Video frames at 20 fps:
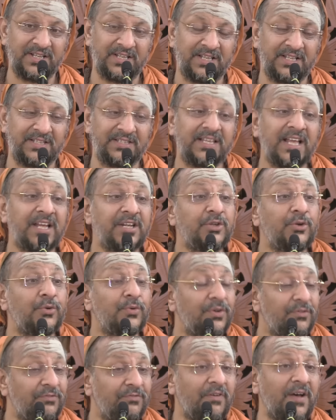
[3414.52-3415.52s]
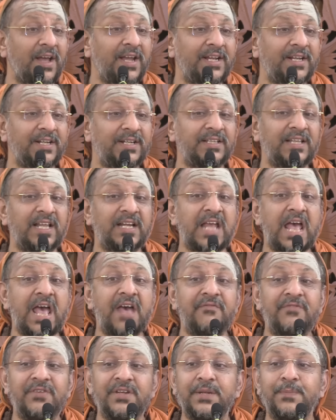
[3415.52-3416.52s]
Then you will find that
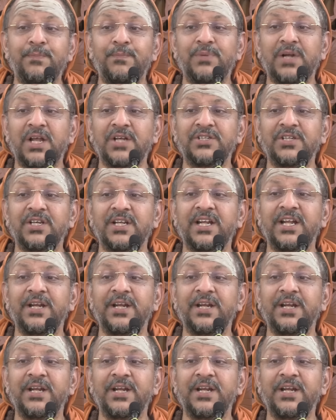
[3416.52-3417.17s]
every pleasure